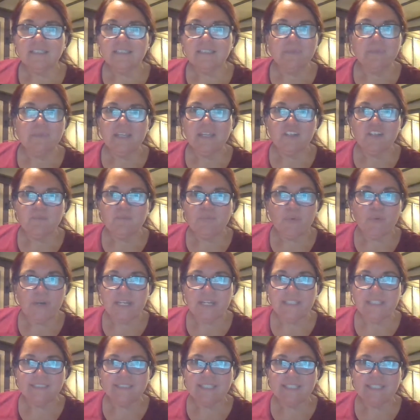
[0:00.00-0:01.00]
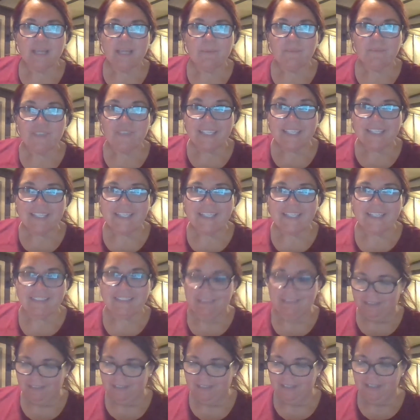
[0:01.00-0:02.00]
to make your brain stop
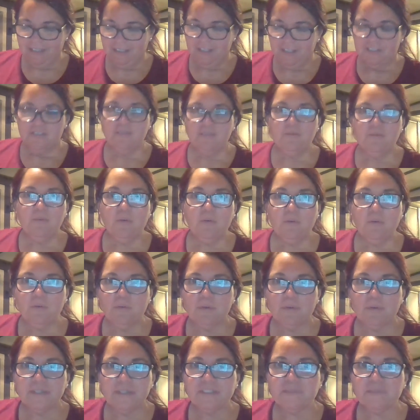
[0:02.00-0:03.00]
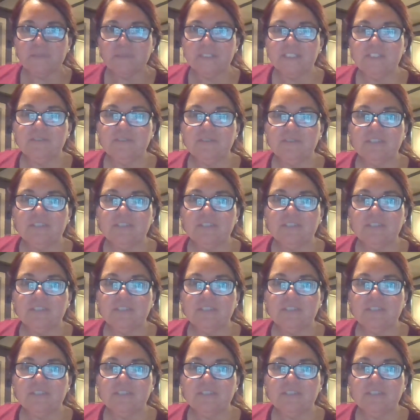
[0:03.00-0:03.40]
thinking. You always want to do